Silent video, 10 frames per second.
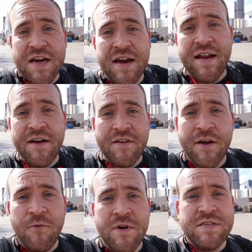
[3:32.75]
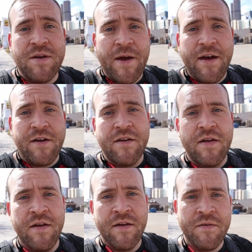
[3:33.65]
check it out. It was about,
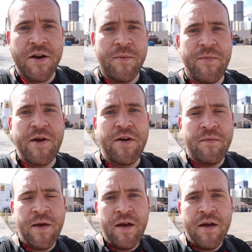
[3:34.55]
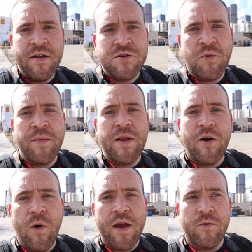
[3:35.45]
you know, maybe a 20
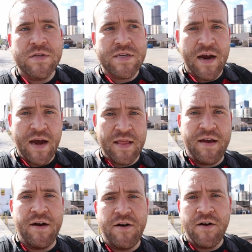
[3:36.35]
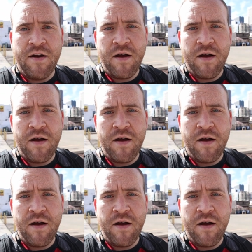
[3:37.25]
minute wait once I got there.